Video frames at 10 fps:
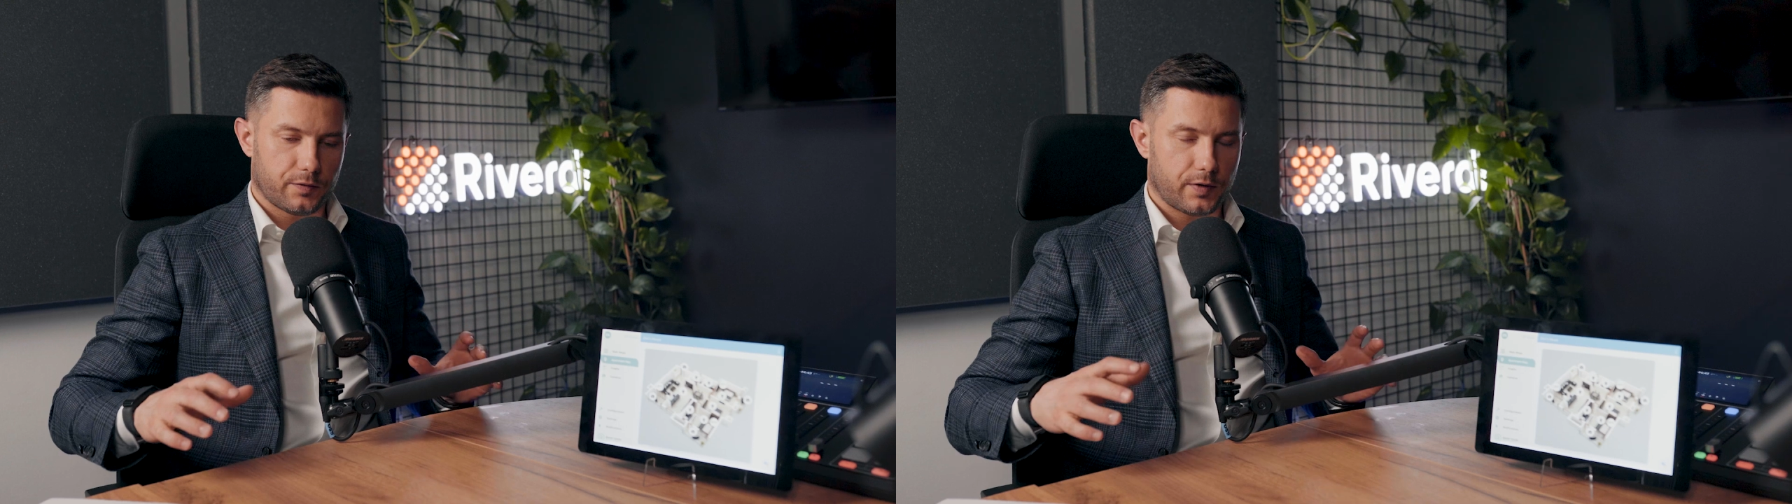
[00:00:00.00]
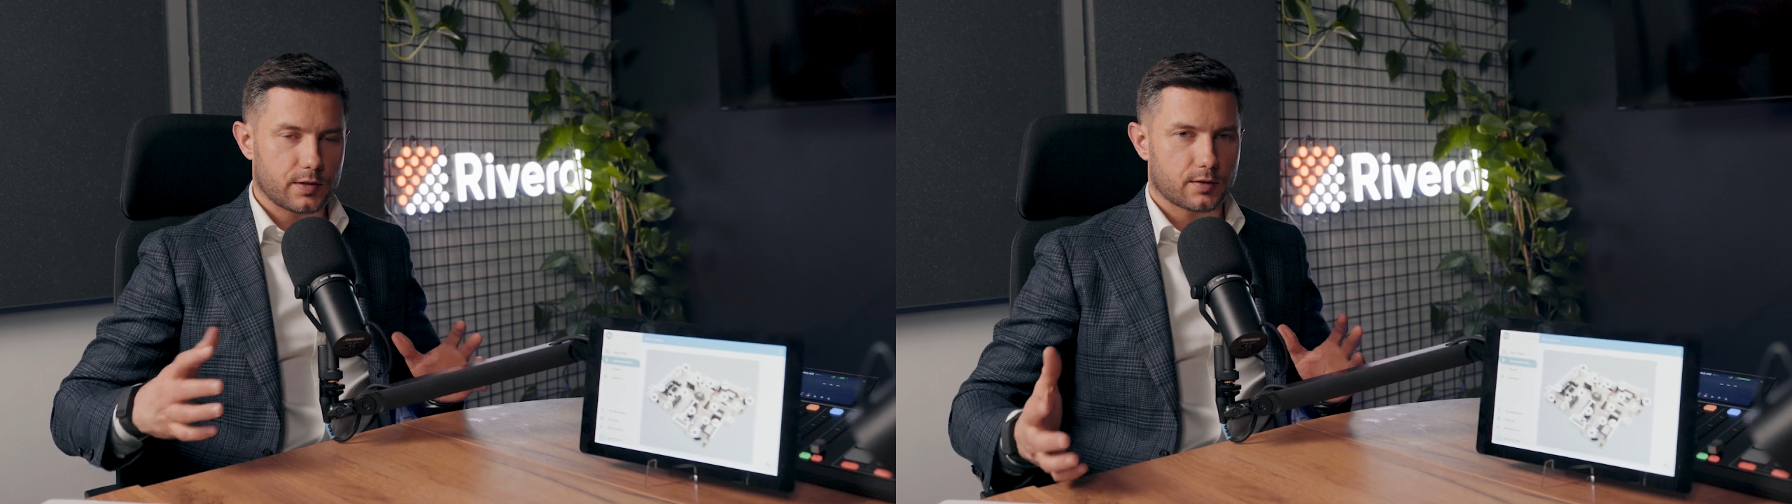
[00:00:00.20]

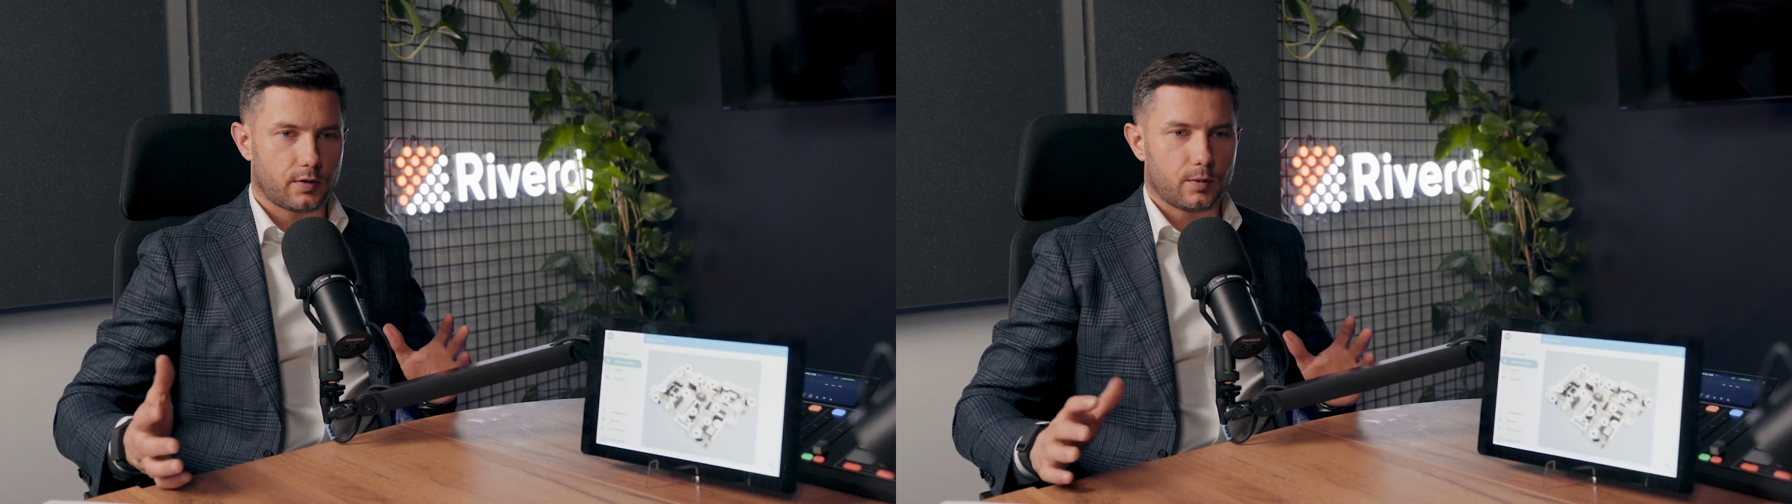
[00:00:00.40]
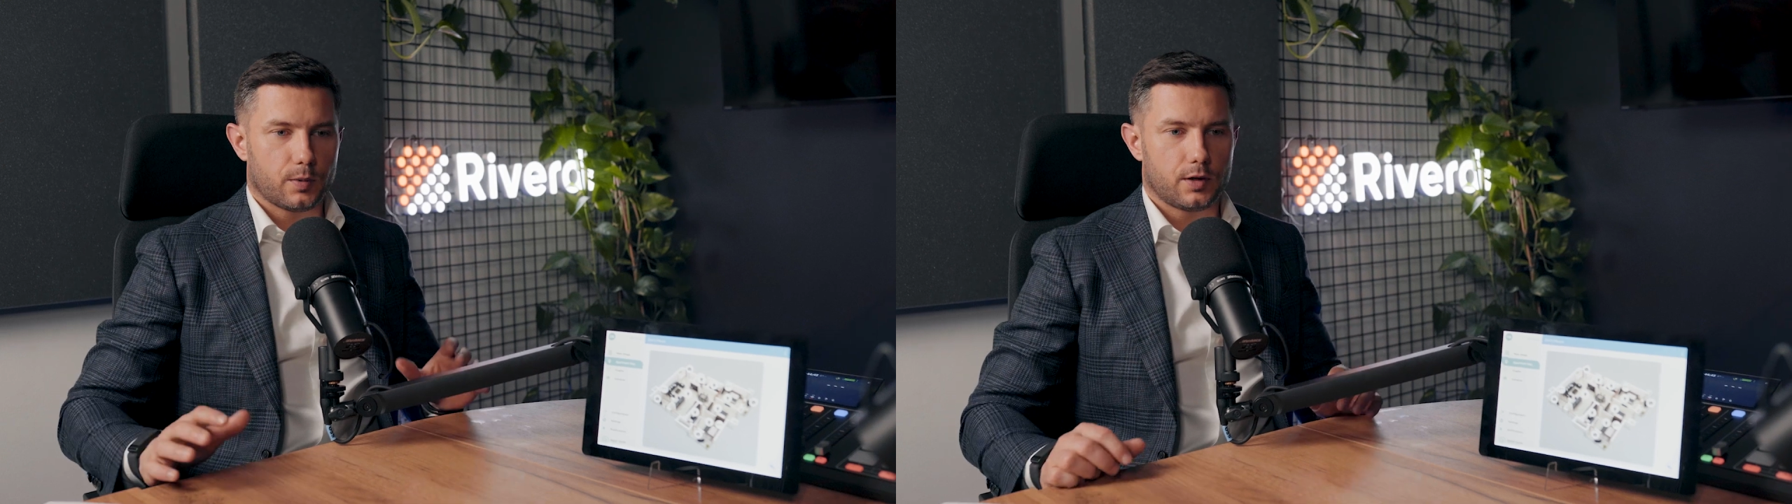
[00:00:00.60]
First of
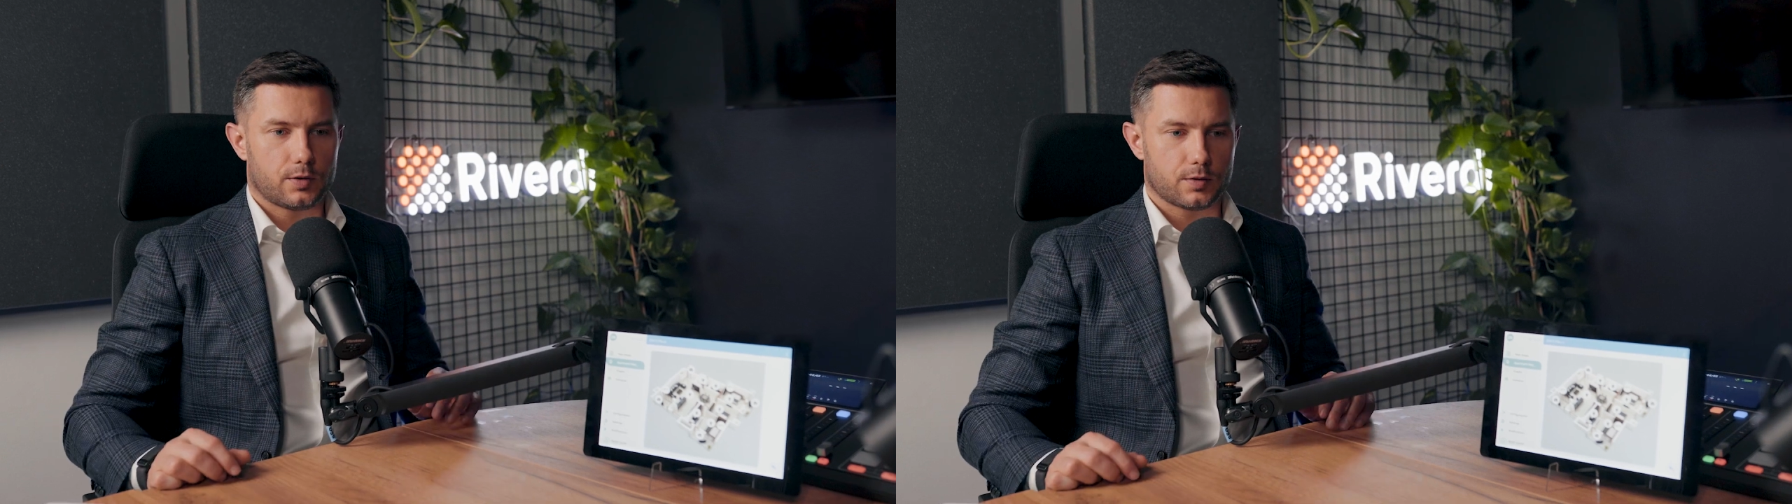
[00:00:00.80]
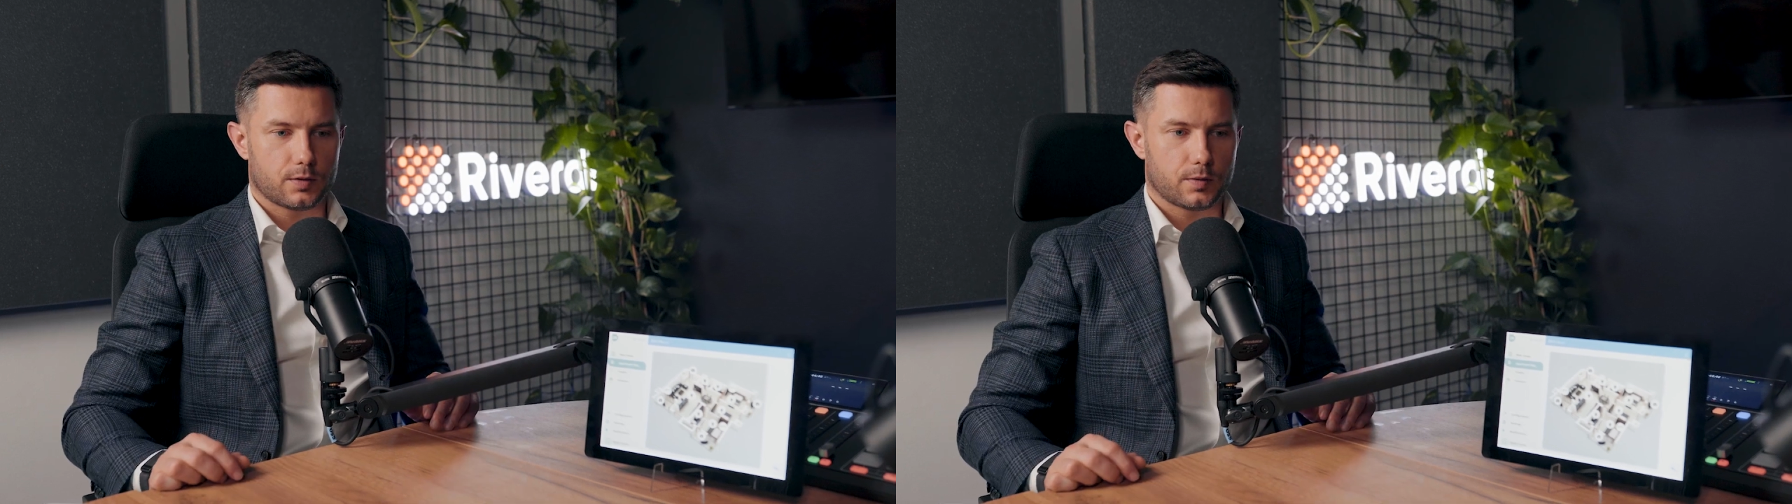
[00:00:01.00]
all, we need to